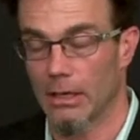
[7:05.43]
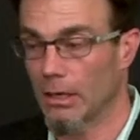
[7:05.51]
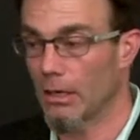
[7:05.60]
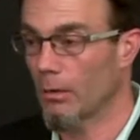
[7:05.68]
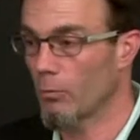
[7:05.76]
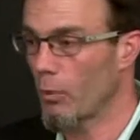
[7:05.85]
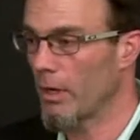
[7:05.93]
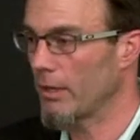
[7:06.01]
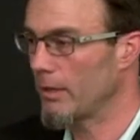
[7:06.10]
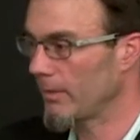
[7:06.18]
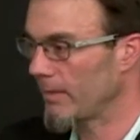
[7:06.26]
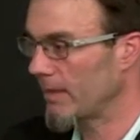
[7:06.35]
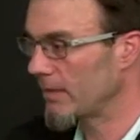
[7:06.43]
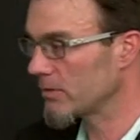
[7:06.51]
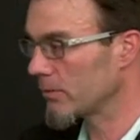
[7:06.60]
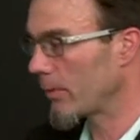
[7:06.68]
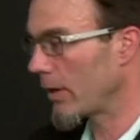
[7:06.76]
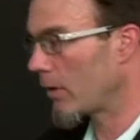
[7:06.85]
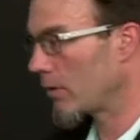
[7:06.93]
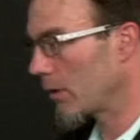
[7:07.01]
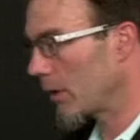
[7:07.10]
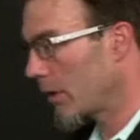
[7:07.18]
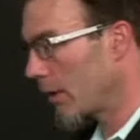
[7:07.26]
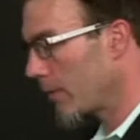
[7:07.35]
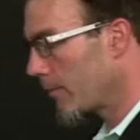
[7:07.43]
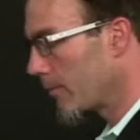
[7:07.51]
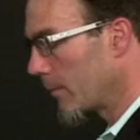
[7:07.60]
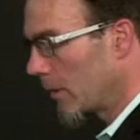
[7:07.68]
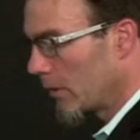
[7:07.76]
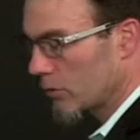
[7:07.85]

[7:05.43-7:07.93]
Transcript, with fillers: uh, the way he thinks about um,